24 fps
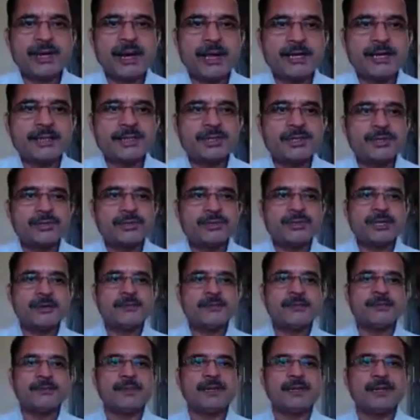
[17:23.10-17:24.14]
charge
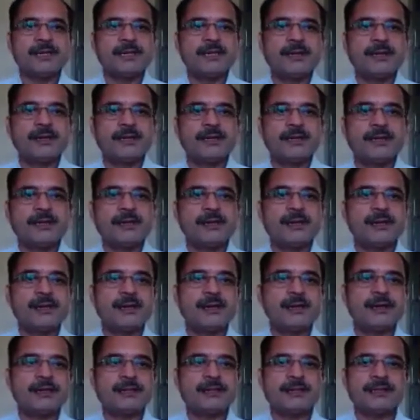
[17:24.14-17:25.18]
layer
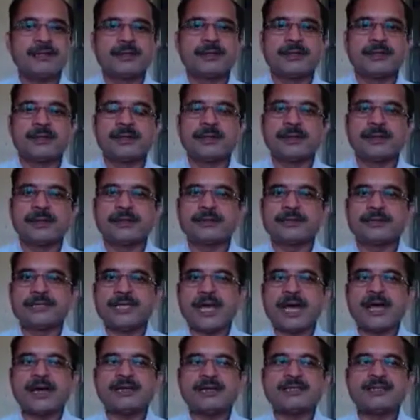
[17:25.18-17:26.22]
called as the double
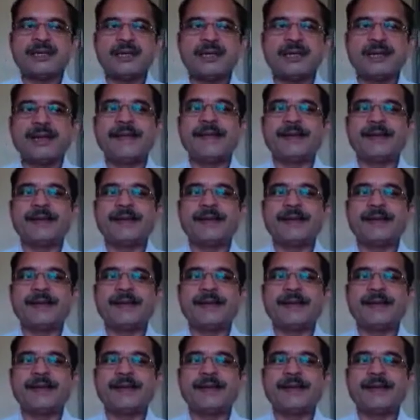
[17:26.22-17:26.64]
charge layer.